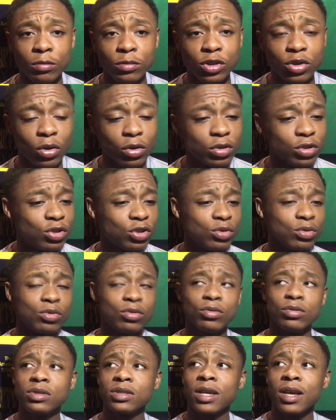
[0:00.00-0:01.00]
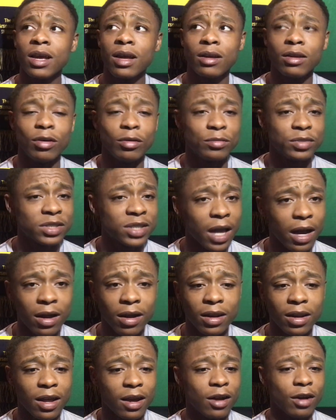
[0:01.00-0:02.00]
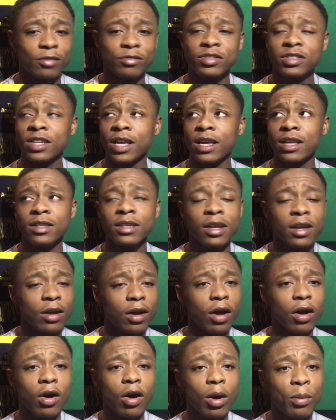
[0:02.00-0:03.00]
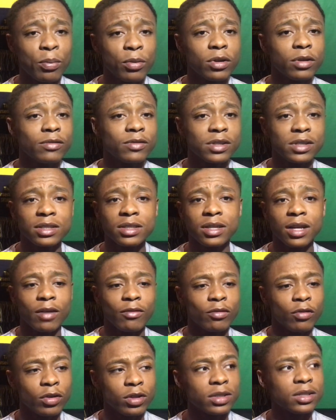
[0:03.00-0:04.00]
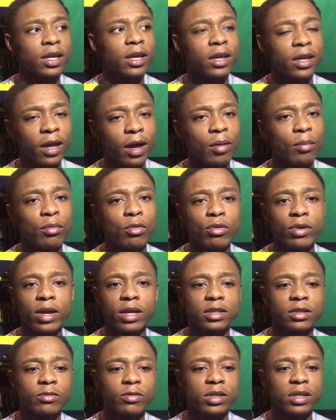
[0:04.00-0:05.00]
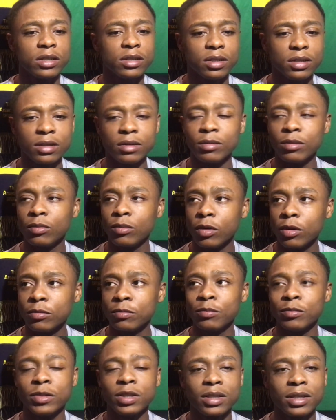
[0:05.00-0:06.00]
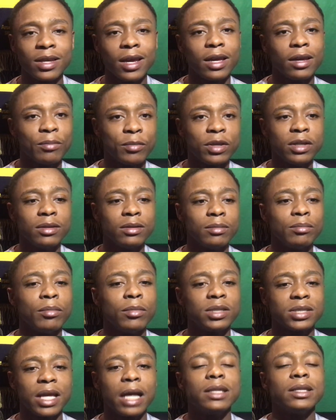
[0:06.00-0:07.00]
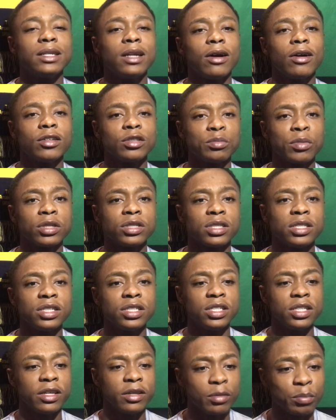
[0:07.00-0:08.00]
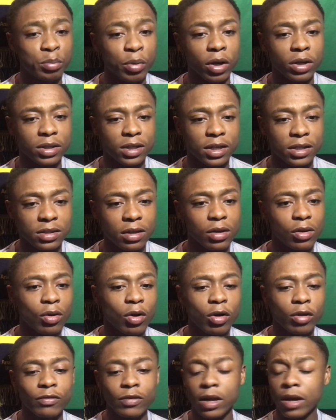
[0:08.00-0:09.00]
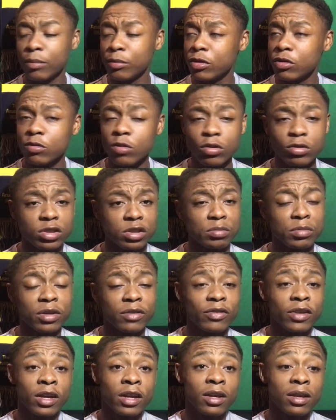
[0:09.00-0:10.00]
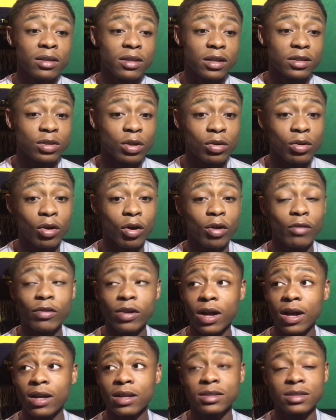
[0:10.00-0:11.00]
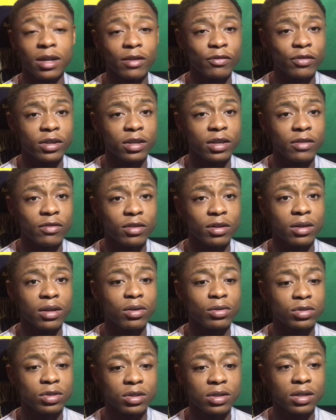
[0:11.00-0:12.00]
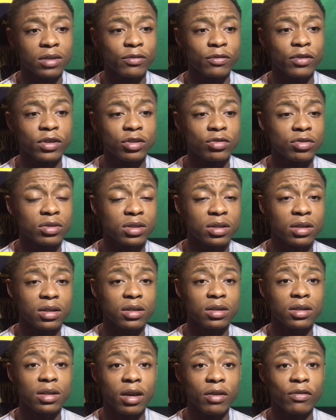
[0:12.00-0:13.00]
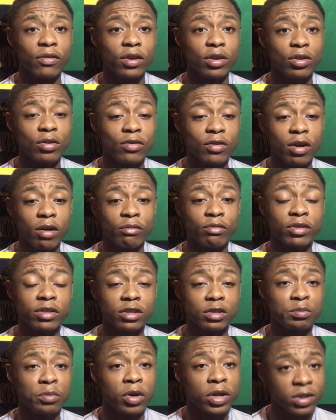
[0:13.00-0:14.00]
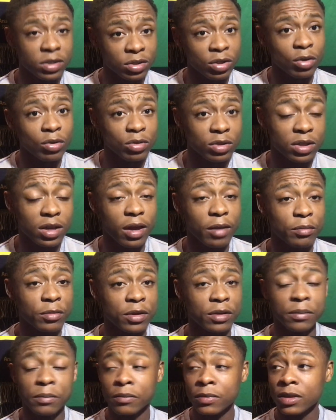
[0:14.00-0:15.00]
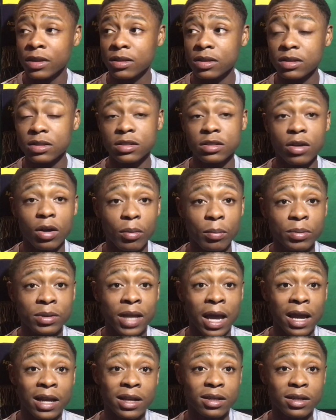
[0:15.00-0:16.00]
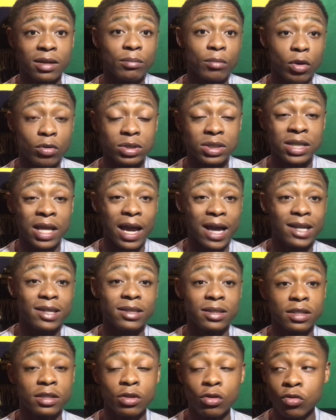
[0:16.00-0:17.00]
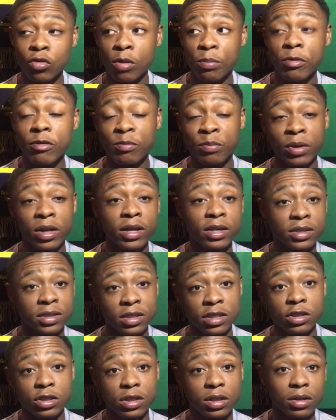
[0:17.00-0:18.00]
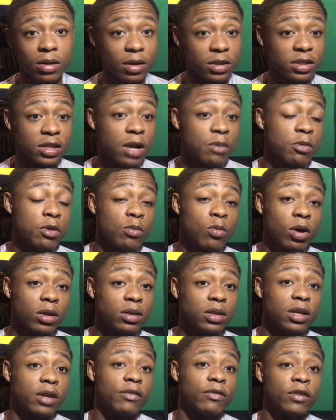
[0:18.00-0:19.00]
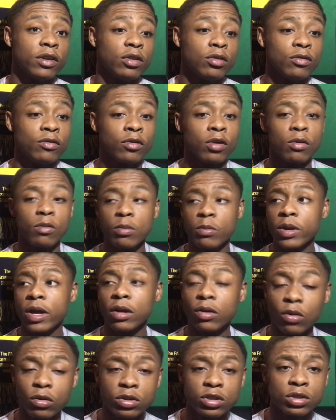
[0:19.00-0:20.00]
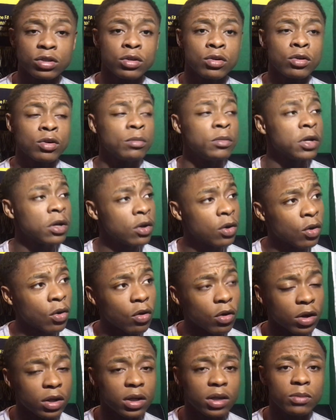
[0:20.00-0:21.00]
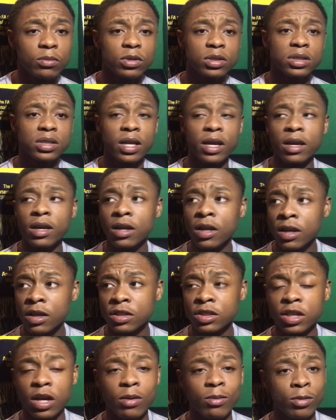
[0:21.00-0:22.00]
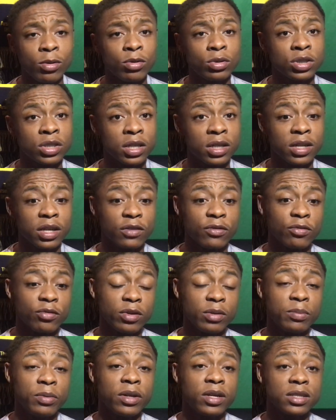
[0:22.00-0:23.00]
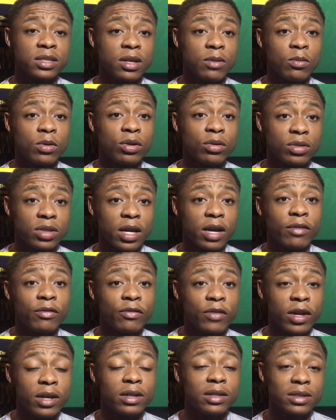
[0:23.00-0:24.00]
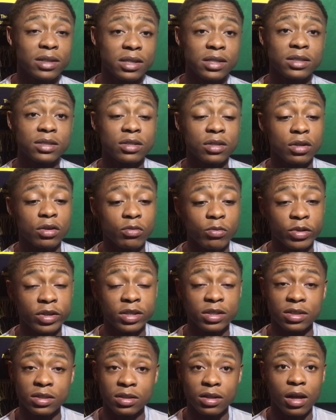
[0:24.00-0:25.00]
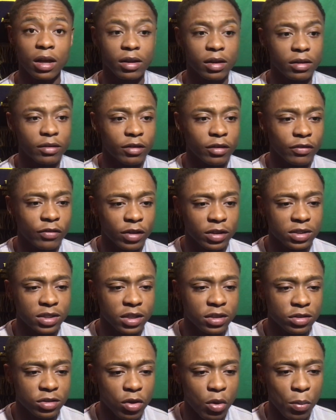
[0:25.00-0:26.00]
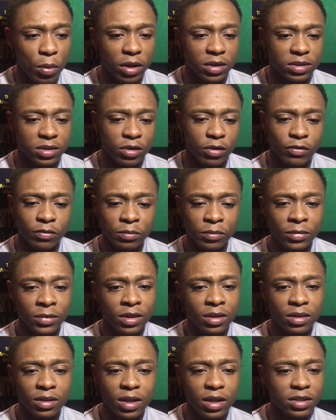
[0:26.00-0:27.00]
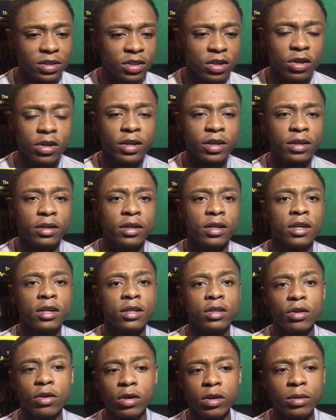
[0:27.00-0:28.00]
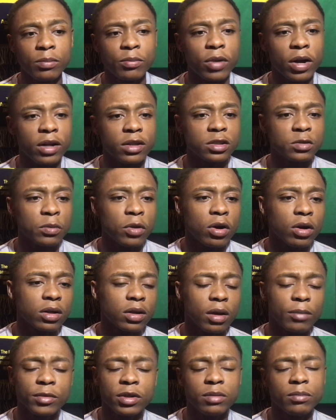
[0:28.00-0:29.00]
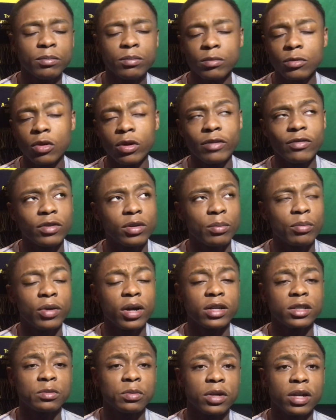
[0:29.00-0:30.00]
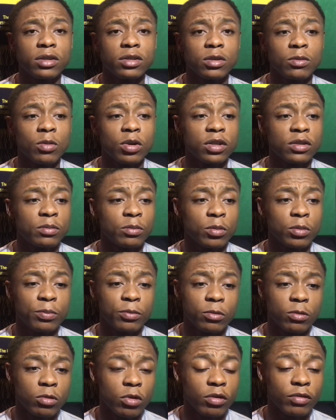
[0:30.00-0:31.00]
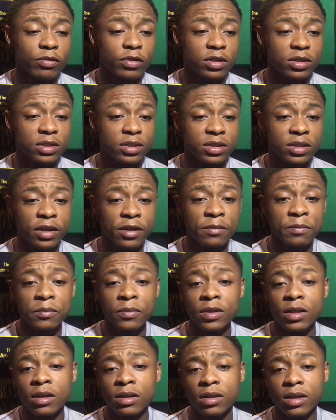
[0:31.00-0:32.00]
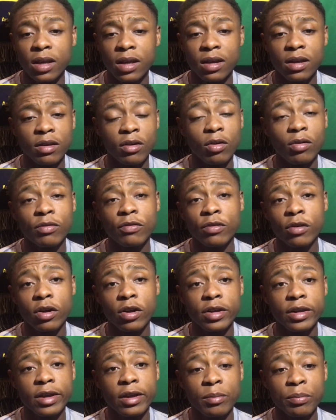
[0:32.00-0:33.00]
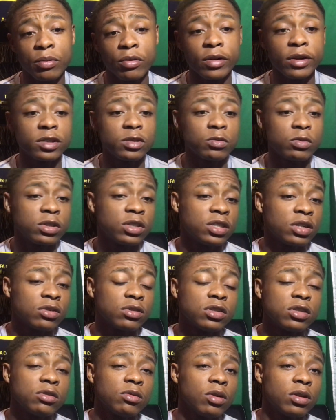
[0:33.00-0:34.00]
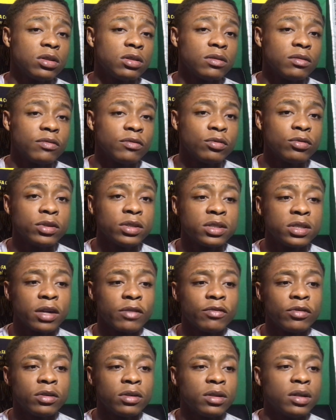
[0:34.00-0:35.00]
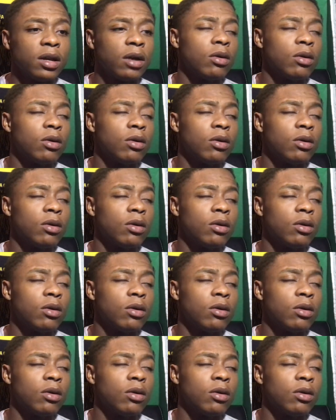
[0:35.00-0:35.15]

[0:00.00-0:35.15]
John Jules, Saka, like I've said. A couple of these guys, Vontae Campbell, he hasn't really been standing out as much this year. But there's a lot of Emil Rose Smith. There's a lot of guys. I think even Nelson can feature in the FA Youth Cup for these boys. So you get me. This is our most talented crop of players since the last time we won the FA Youth Cup, when we had Ojukwu, Coquelin was there, Jack Wilshere. That's 3 players that went on to have fairly decent careers, if I say so myself. They're 30. The only bright spark, I mean, not even a bright spark, that was the worst wrong thing to say. They're on 38 points, where Chelsea are on 47.